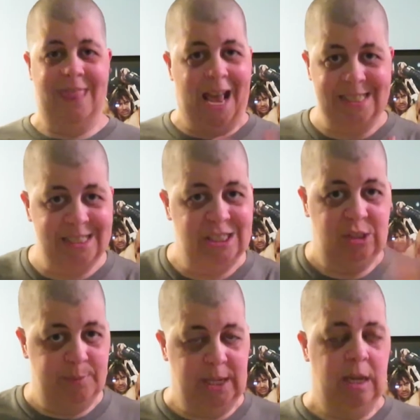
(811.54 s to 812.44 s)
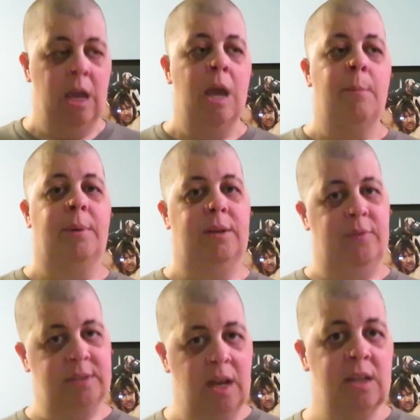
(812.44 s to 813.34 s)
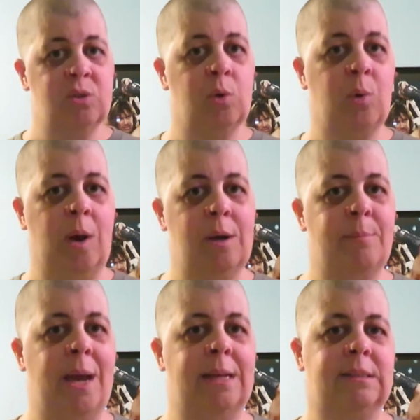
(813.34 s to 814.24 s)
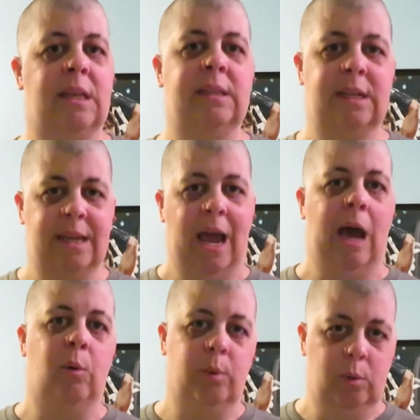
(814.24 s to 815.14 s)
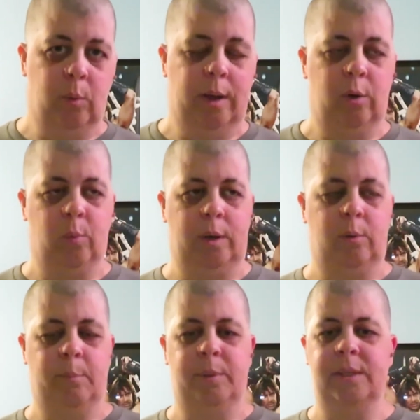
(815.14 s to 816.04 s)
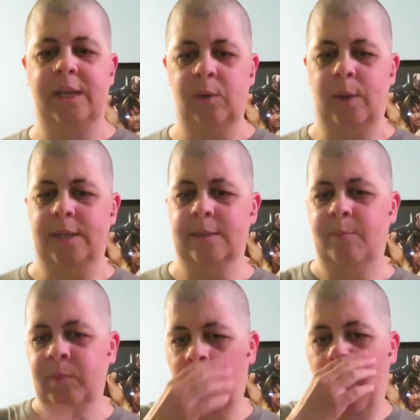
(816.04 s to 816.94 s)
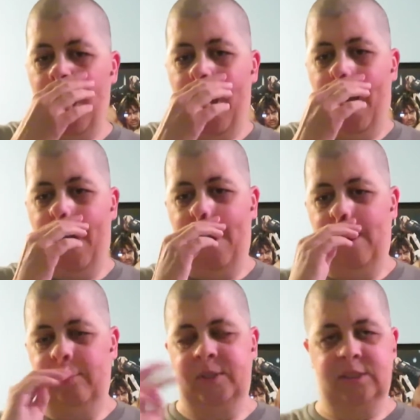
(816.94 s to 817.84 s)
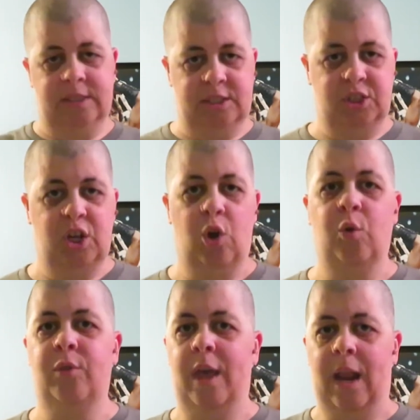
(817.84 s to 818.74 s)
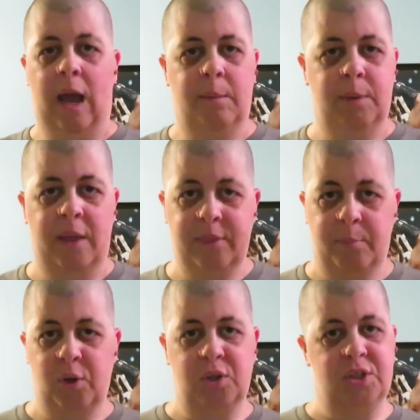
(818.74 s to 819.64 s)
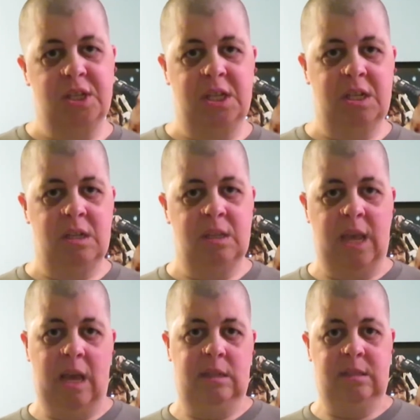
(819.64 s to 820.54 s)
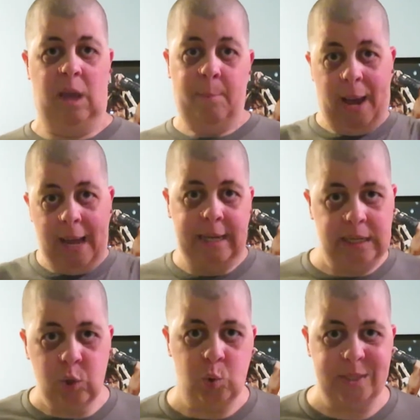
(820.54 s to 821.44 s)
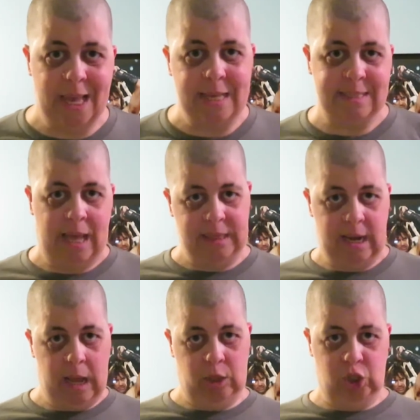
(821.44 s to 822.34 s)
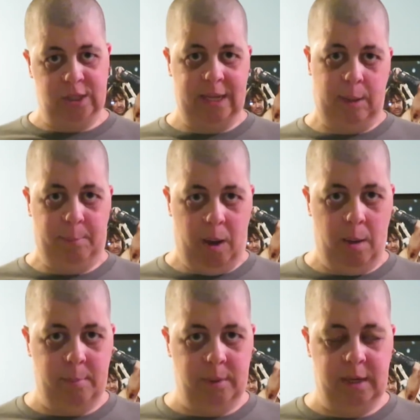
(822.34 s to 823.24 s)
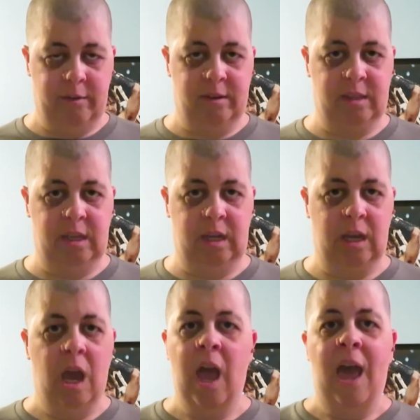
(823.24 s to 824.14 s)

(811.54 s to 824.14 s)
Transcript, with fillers: That's me. But if it does require a mask, then yeah, I will wear wear them. But anyways, um, just to let you know that I'm not the person that somebody who says that, that I look like a bum and everything,